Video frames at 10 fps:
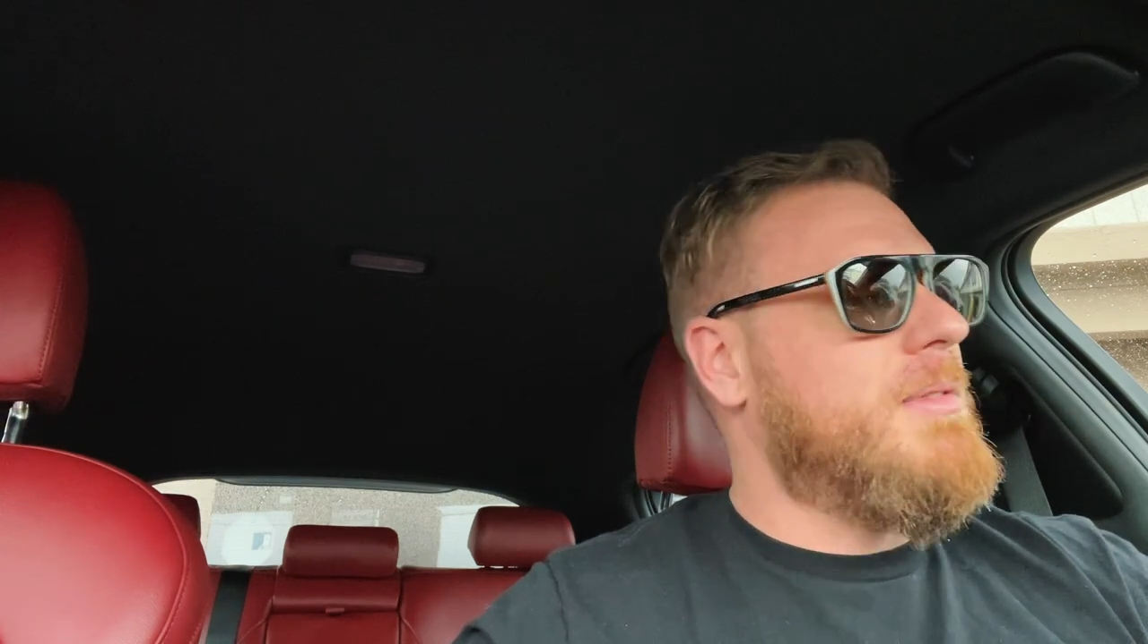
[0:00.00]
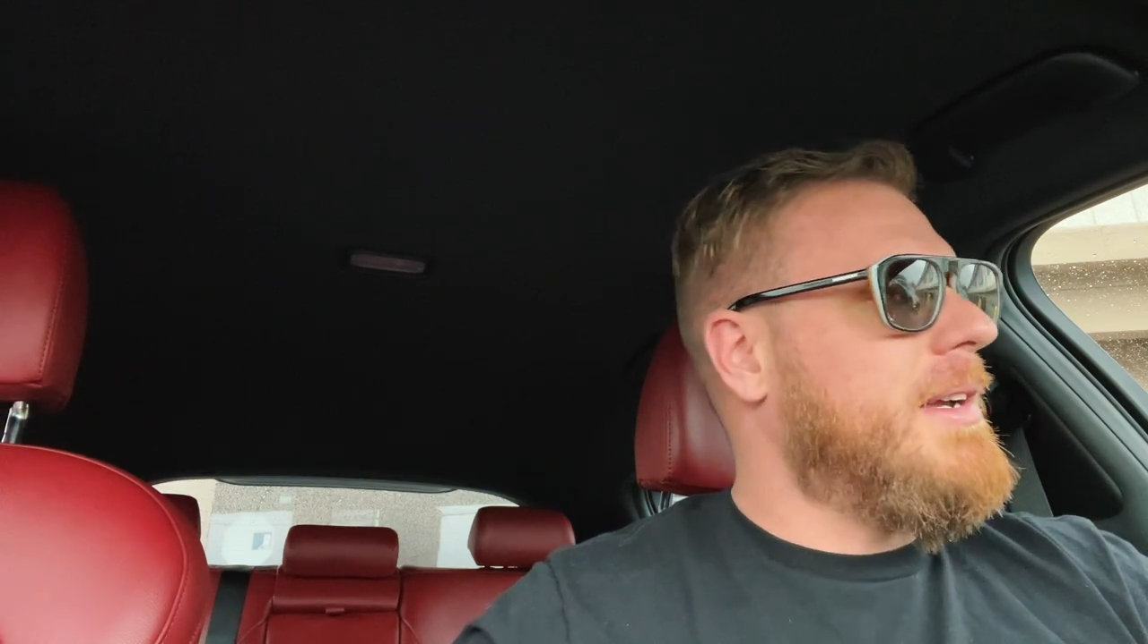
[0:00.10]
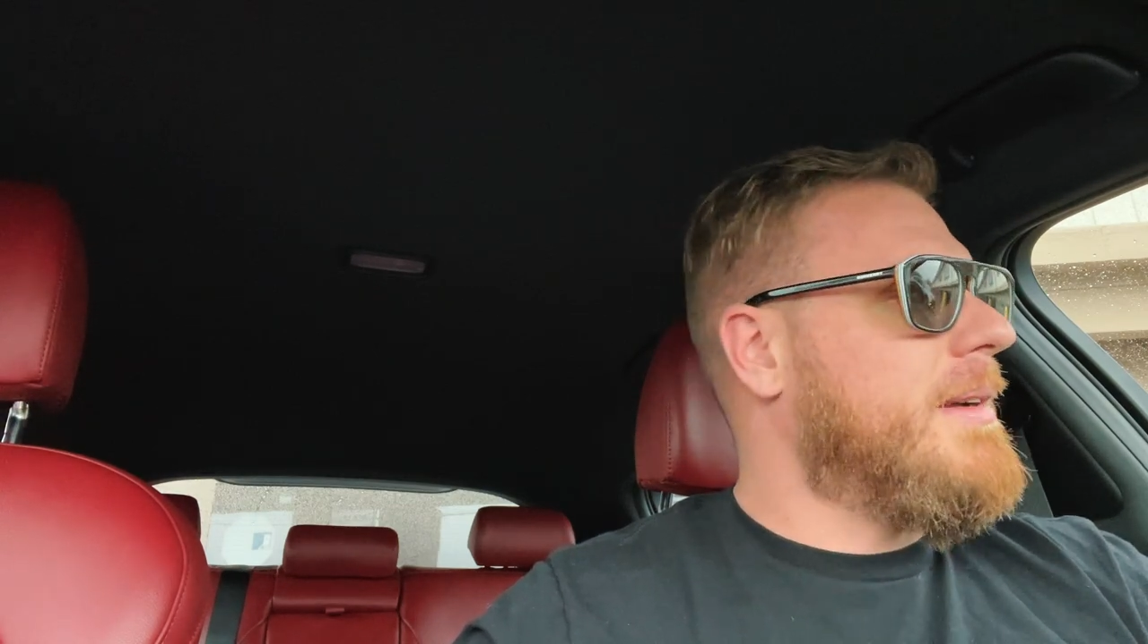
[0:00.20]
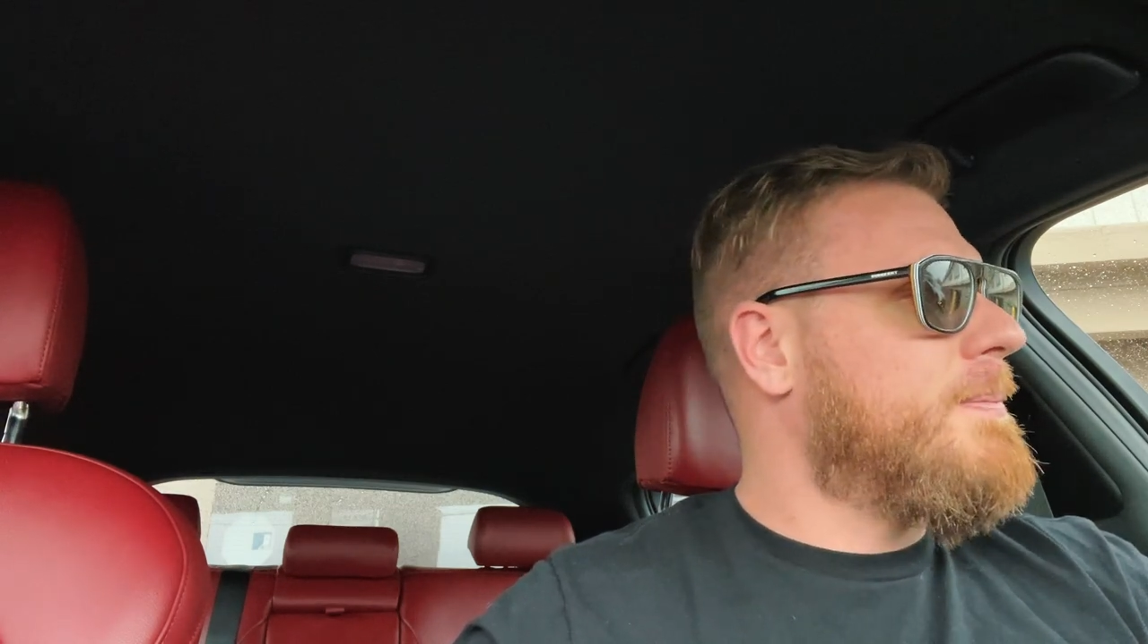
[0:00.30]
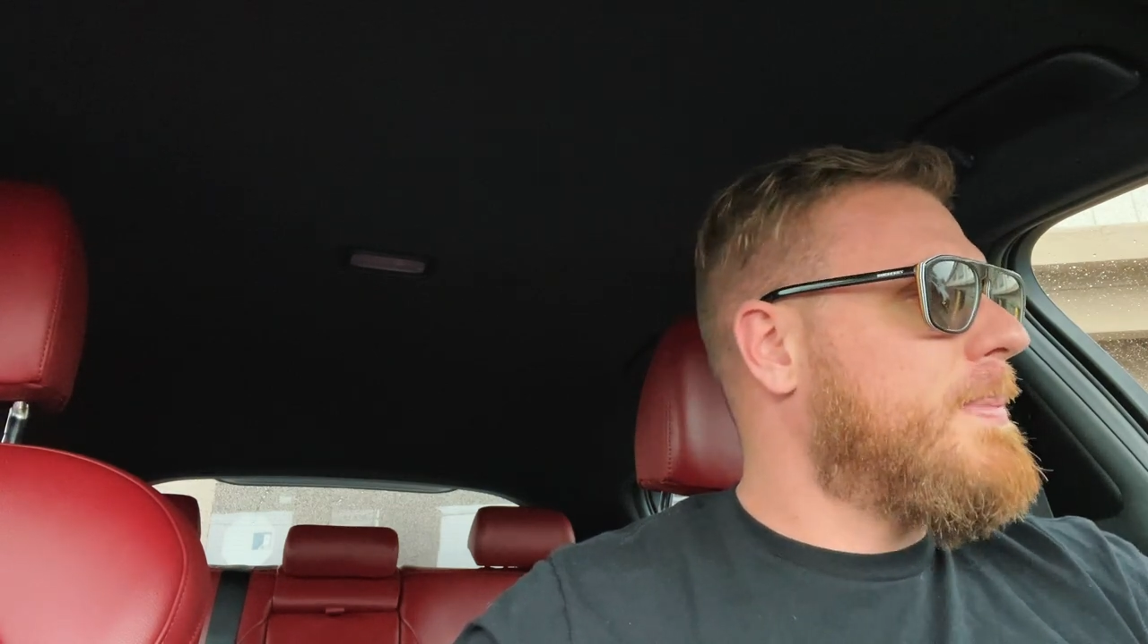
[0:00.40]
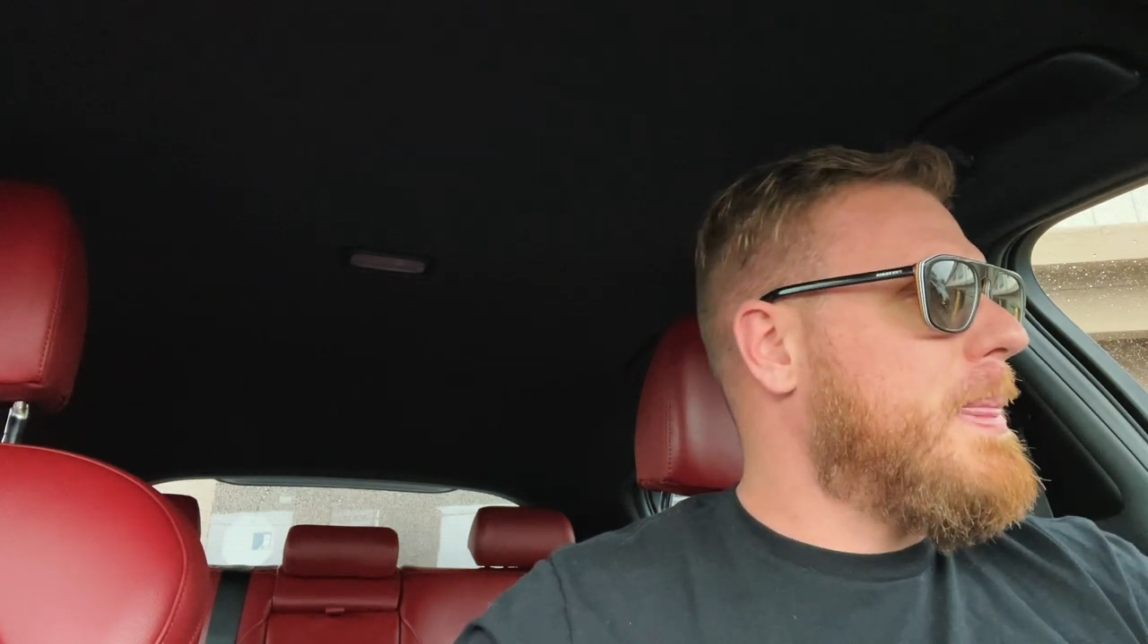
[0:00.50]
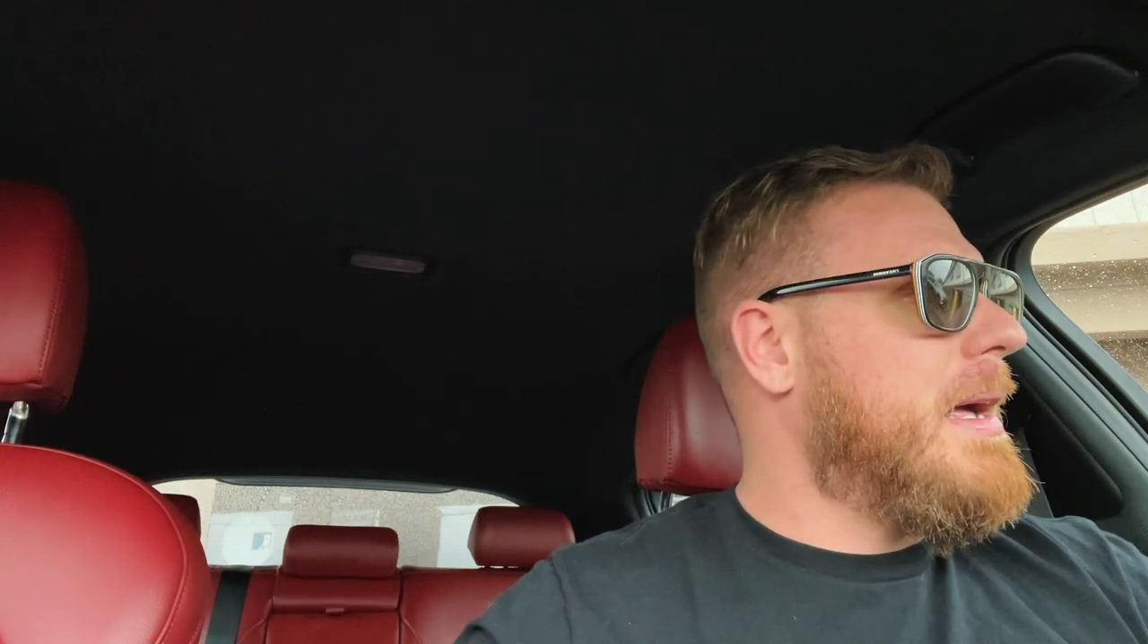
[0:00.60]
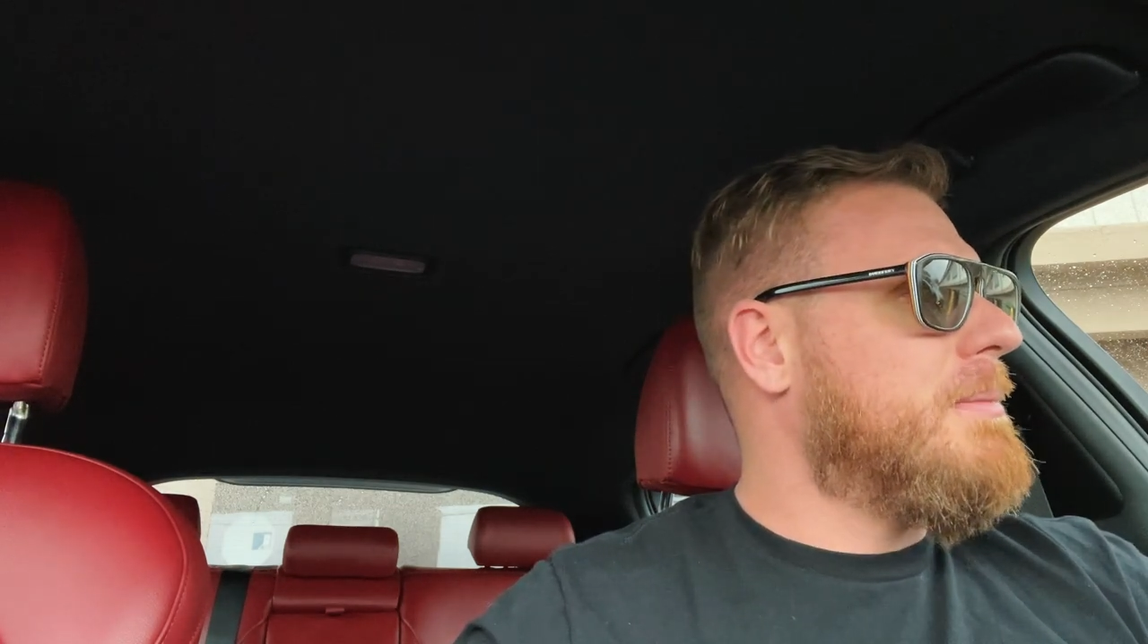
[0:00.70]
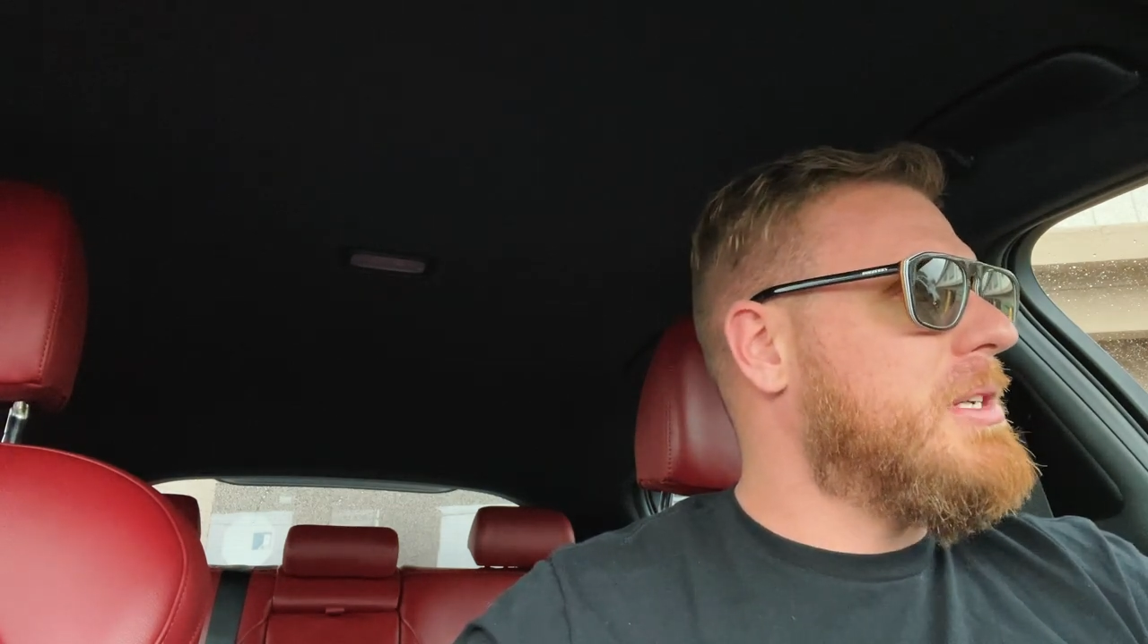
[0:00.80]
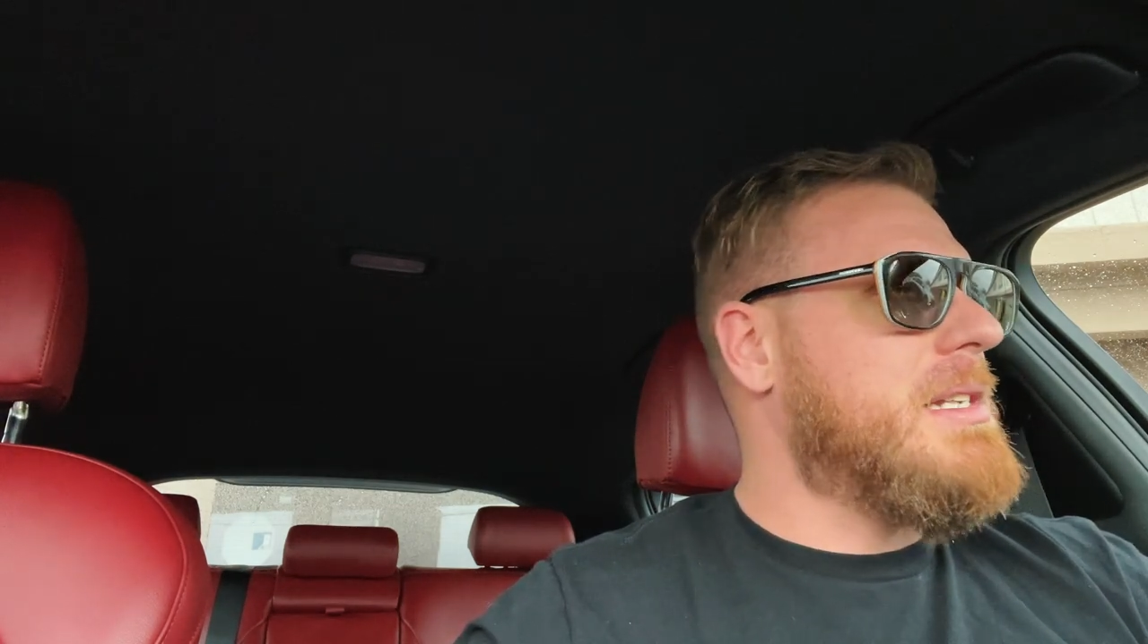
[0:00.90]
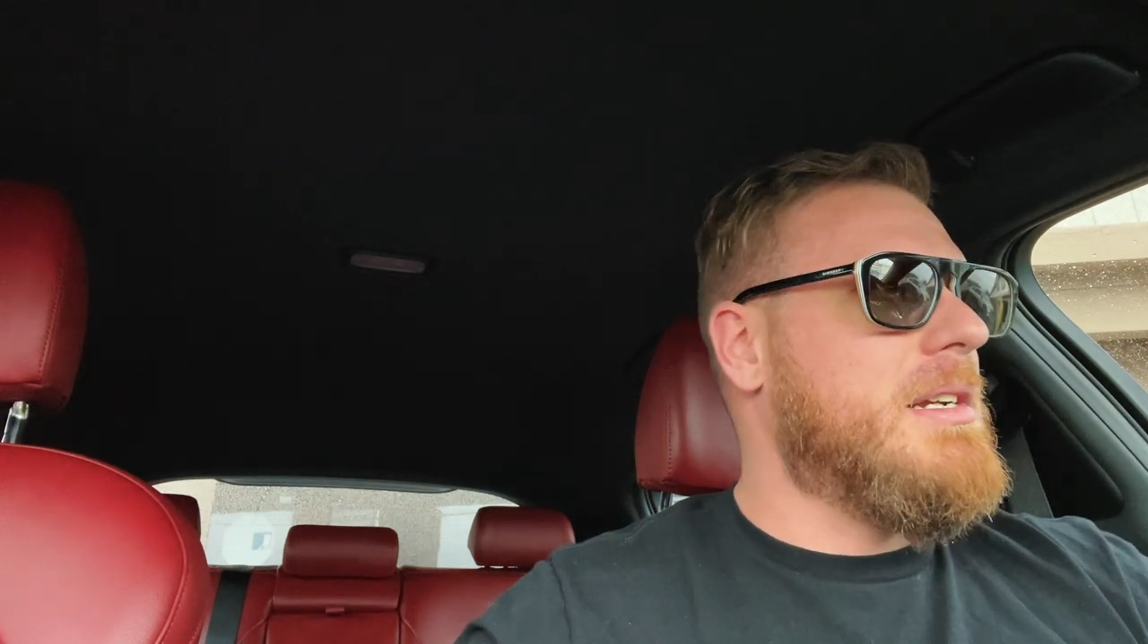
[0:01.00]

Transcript: Like, I'm just